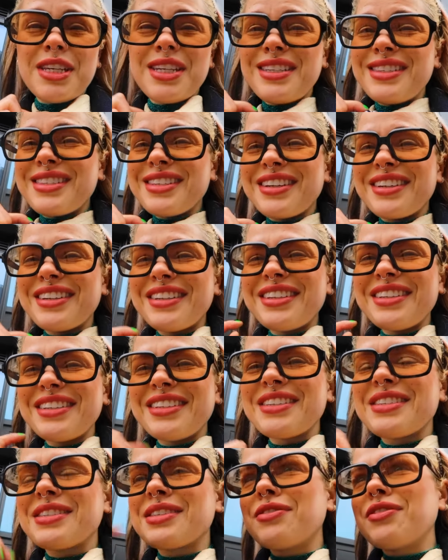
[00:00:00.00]
beads on
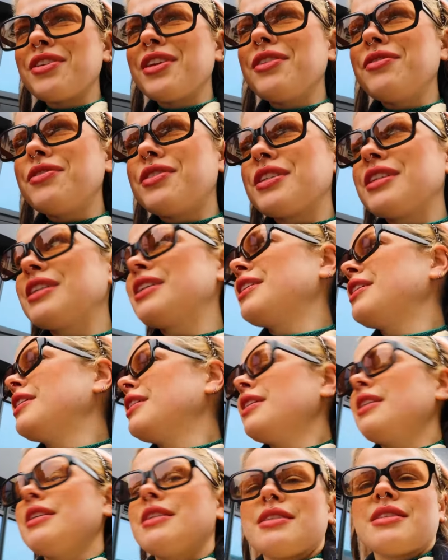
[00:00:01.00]
it. So cute.
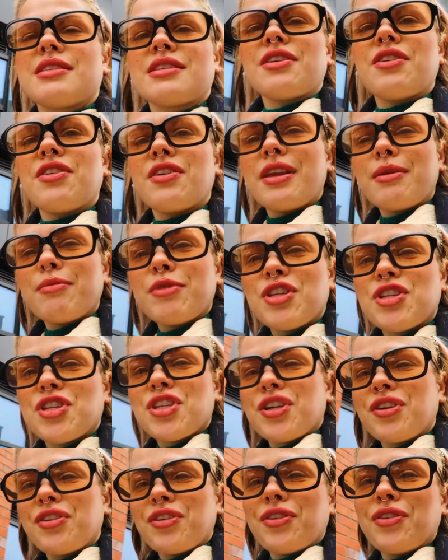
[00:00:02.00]
So let me
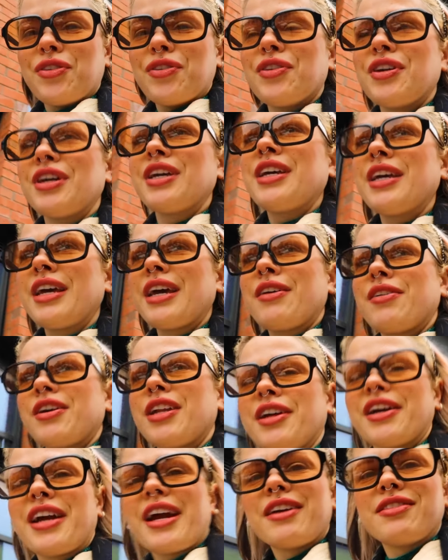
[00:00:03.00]
show you
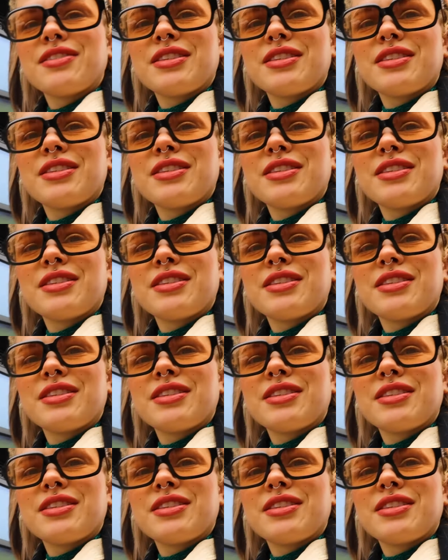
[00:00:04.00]
while I'm